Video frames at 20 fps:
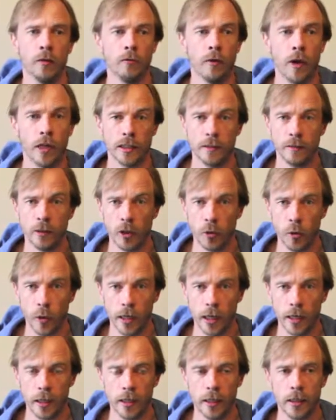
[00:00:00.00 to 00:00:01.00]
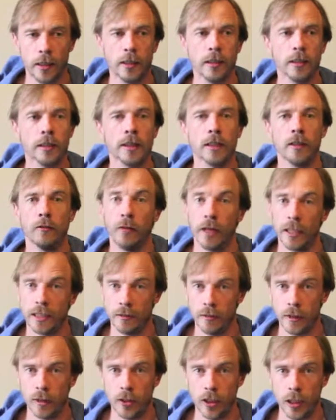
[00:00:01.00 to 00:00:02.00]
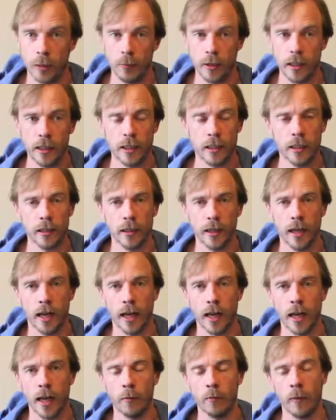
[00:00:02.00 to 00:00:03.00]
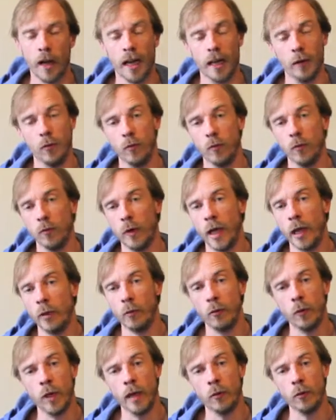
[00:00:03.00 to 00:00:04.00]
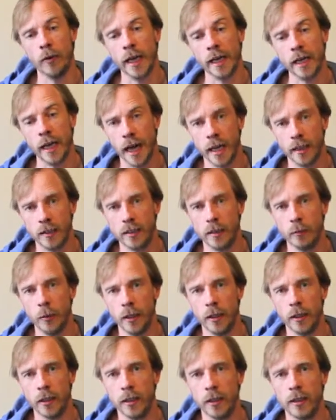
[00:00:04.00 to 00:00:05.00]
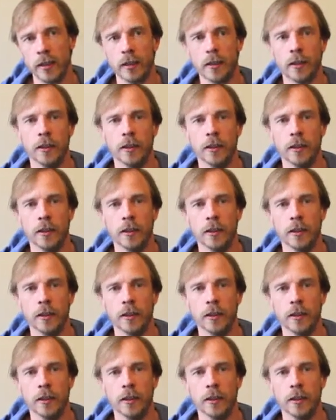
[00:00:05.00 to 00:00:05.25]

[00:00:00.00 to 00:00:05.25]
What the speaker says: relatively quickly, relatively cheaply, and it would enhance the building,